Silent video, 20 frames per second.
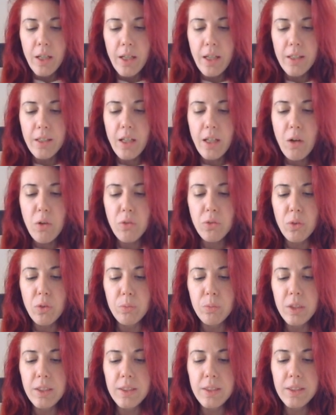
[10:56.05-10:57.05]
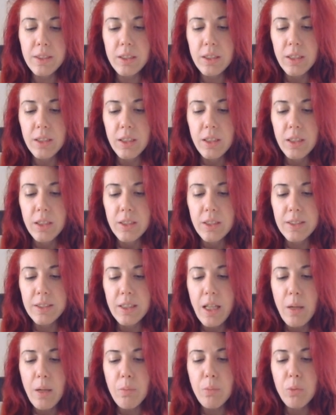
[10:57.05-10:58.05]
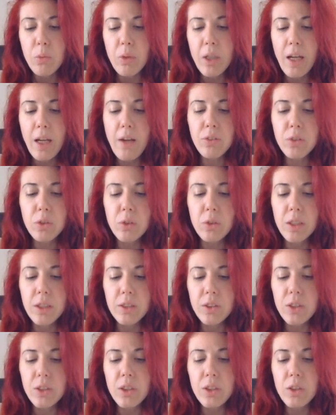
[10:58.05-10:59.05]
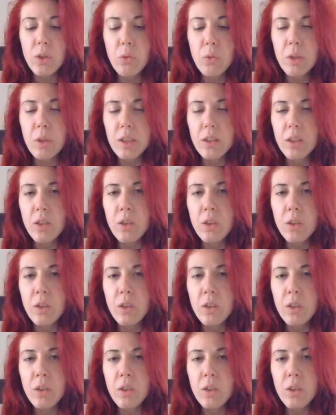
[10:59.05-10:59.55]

And now from this step we have to continue with